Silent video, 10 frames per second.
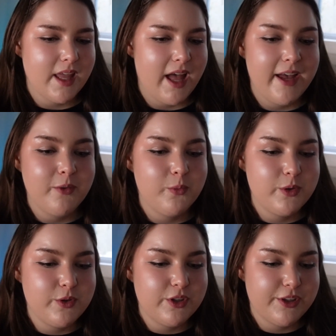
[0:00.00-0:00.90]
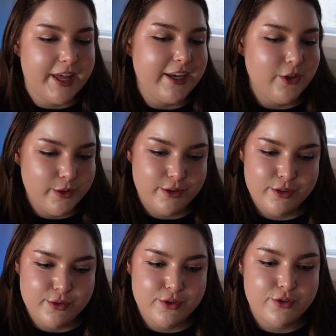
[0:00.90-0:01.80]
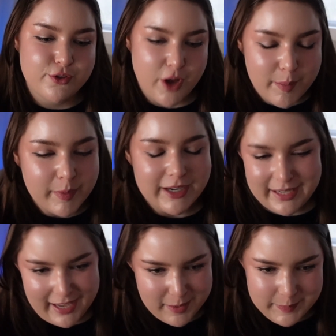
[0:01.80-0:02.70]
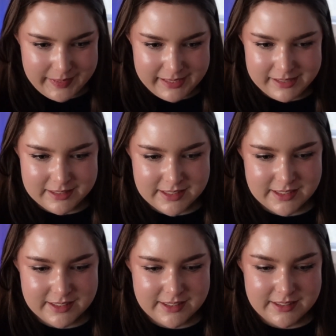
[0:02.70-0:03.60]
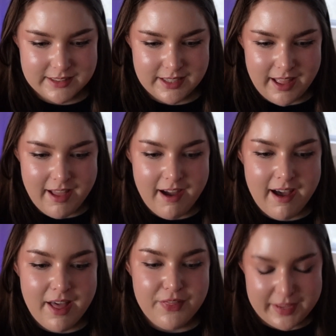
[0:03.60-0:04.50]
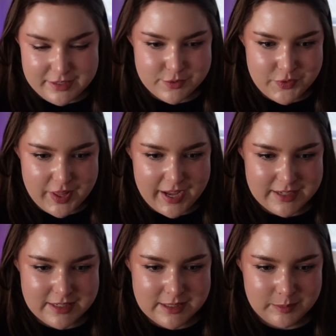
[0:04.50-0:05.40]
I would like you to stop barking at me. Thanks for that.